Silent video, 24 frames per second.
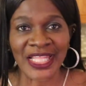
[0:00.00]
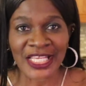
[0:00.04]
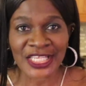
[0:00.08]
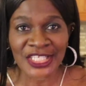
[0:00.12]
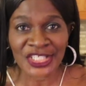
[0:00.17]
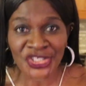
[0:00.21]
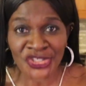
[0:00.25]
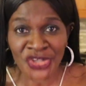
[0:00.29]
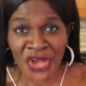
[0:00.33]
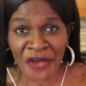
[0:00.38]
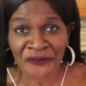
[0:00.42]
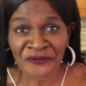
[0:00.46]

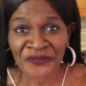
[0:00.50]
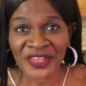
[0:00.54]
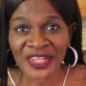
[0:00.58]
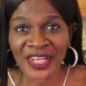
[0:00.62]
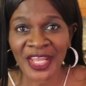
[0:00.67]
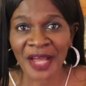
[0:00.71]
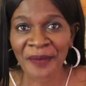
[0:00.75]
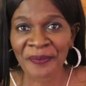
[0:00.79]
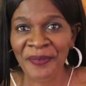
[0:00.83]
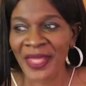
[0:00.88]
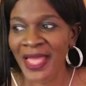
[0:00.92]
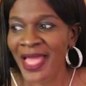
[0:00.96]
softening
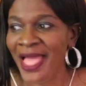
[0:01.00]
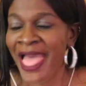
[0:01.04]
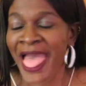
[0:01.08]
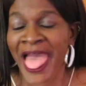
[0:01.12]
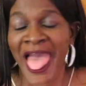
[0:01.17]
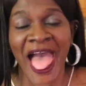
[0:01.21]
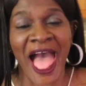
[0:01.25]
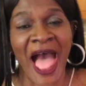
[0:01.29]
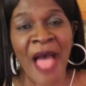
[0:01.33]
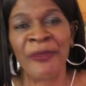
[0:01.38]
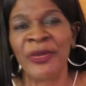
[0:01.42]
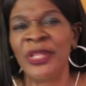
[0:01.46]
up,
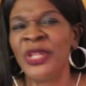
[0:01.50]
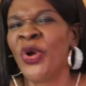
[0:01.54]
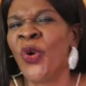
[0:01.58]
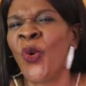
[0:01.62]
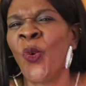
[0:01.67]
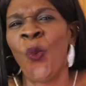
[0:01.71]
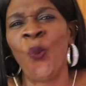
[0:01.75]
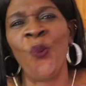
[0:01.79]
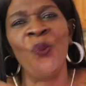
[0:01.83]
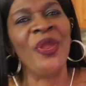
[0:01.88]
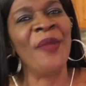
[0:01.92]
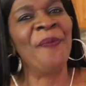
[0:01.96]
I'm going
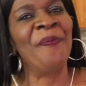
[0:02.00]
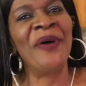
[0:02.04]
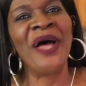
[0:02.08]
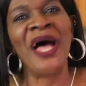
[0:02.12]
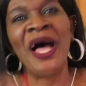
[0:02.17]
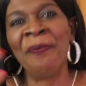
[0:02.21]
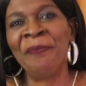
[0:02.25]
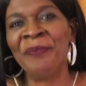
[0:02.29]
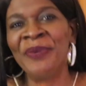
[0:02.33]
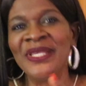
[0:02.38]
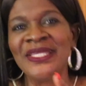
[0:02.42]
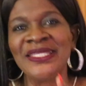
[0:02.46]
to whip
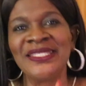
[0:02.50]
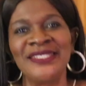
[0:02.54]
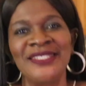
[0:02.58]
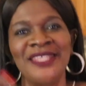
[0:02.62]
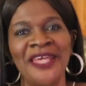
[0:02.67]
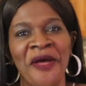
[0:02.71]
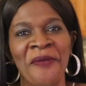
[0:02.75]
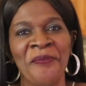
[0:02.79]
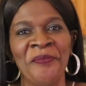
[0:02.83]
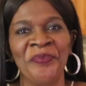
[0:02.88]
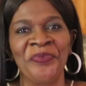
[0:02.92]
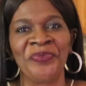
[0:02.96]
up
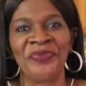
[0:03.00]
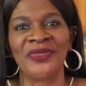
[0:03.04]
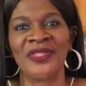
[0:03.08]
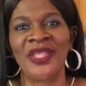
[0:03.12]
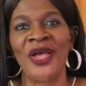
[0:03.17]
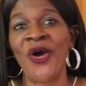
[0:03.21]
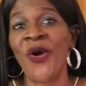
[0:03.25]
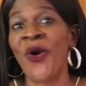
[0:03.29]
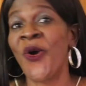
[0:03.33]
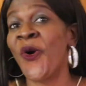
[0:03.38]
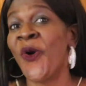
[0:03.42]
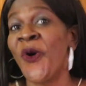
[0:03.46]
some
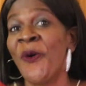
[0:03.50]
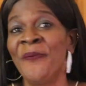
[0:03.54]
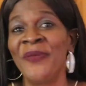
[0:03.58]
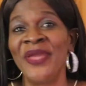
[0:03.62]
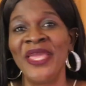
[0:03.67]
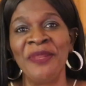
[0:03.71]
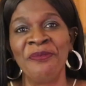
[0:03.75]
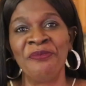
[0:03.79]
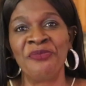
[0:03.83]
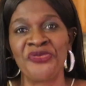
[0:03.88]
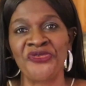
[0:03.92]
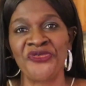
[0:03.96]

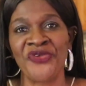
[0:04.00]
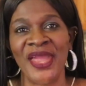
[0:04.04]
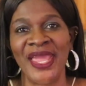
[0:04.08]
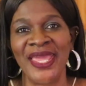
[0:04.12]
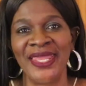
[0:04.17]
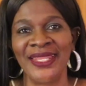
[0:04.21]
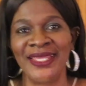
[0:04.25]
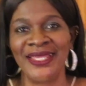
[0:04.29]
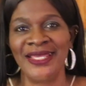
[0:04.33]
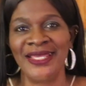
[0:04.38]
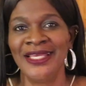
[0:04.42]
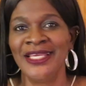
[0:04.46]
homemade
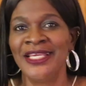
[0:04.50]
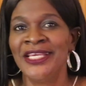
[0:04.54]
bread